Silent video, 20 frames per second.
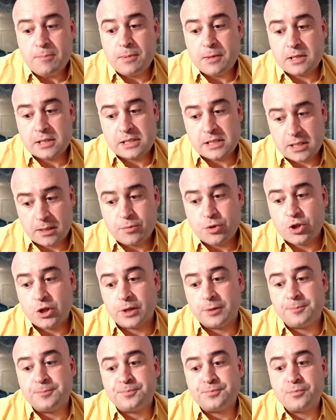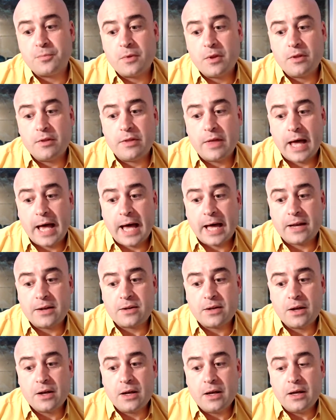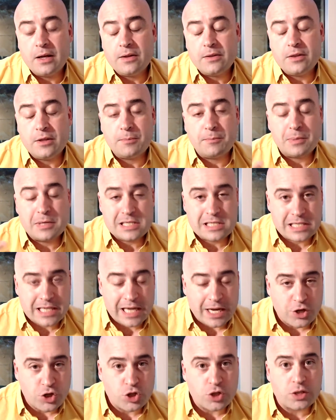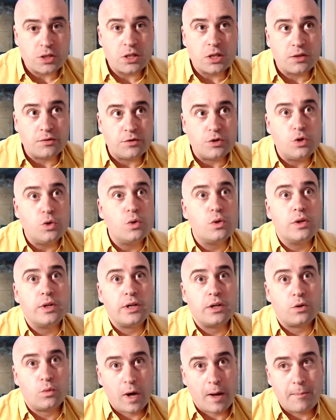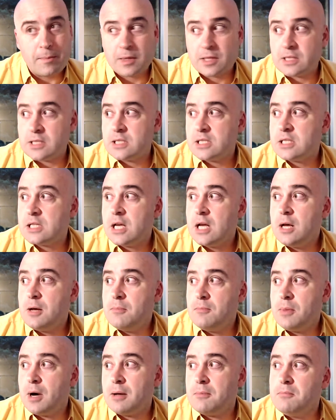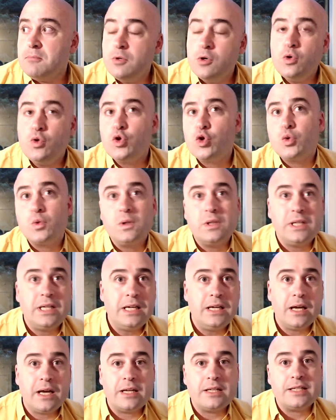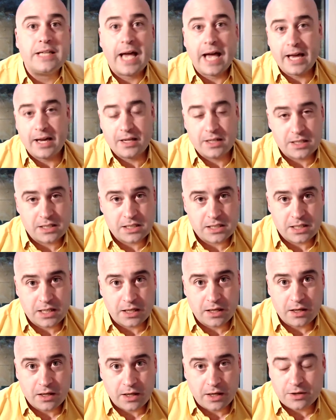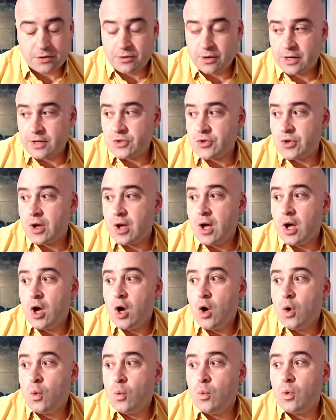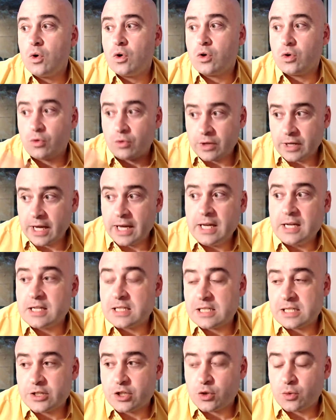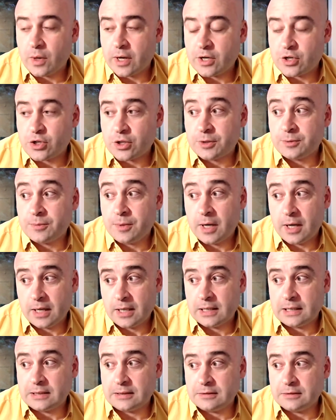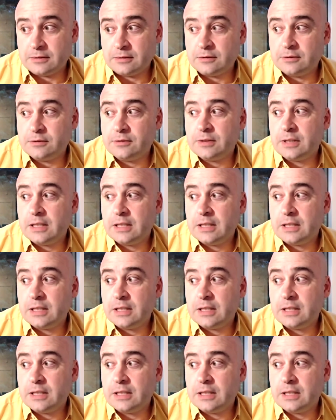assumption that the possession of nuclear weapons by mutually antagonistic countries will create a situation of,